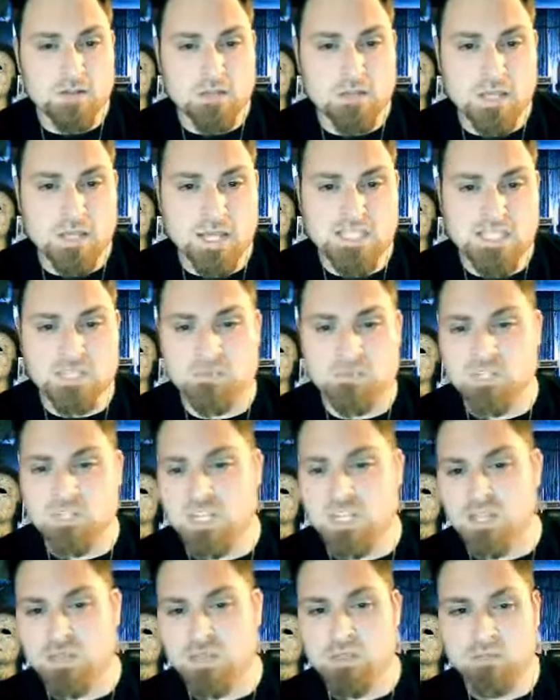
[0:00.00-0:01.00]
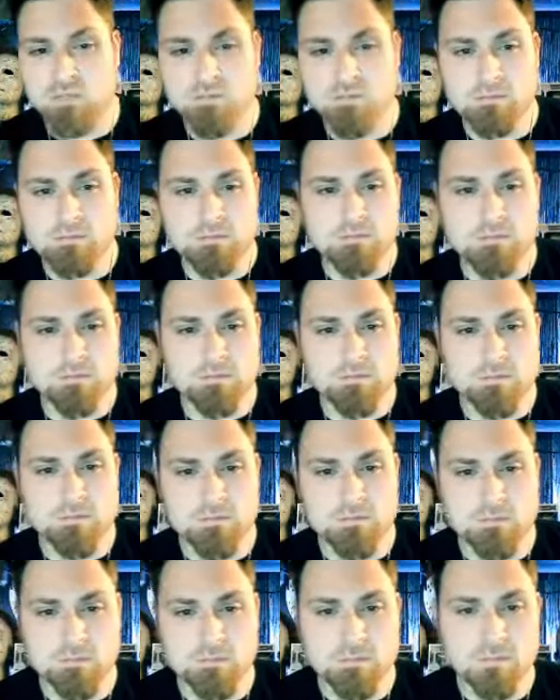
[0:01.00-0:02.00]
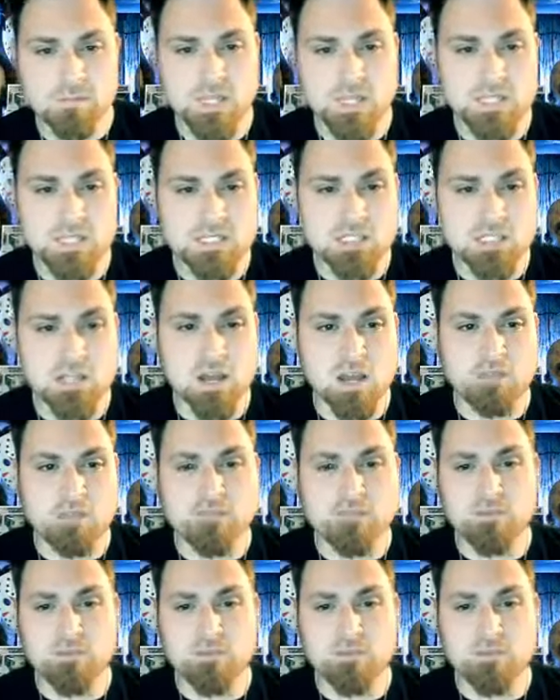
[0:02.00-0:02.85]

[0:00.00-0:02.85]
Has some teeth. Eats stuff.